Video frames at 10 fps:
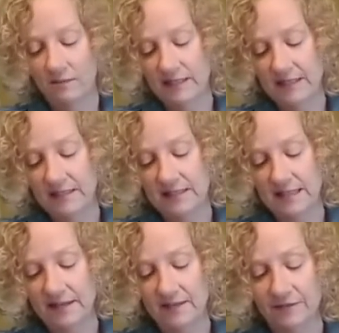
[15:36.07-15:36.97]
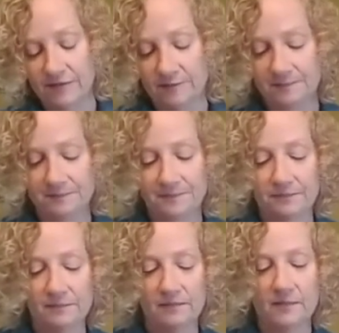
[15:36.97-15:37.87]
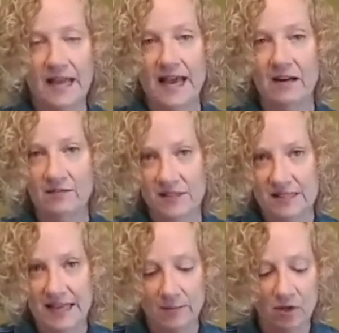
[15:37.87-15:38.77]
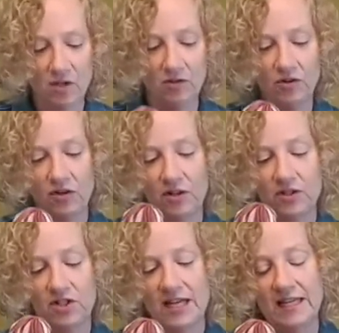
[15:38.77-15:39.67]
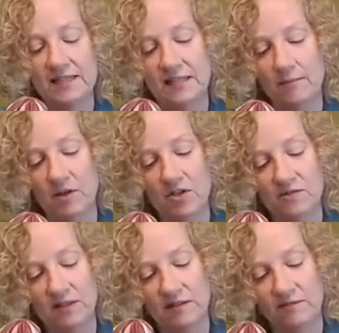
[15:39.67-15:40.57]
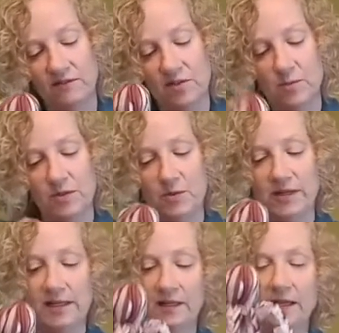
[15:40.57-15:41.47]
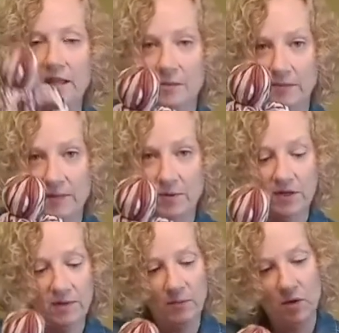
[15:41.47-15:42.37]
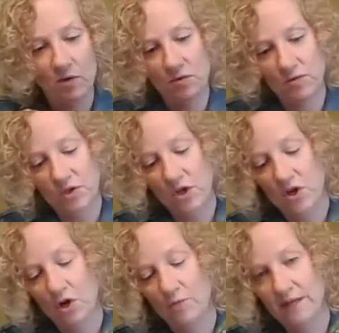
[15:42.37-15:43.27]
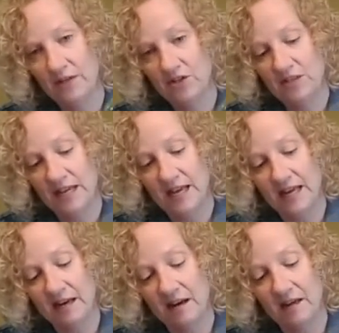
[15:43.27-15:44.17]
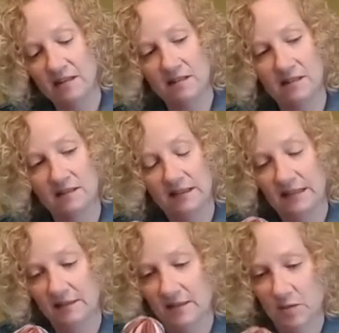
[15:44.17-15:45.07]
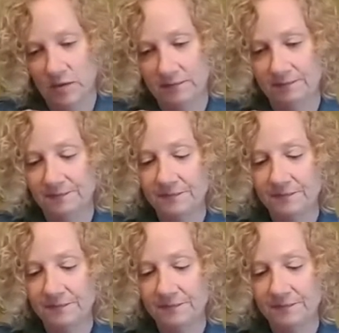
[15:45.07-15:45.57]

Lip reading: instead of out of the same color yarn, because you can't see much of a difference between me putting bows or me just tying knots in this one.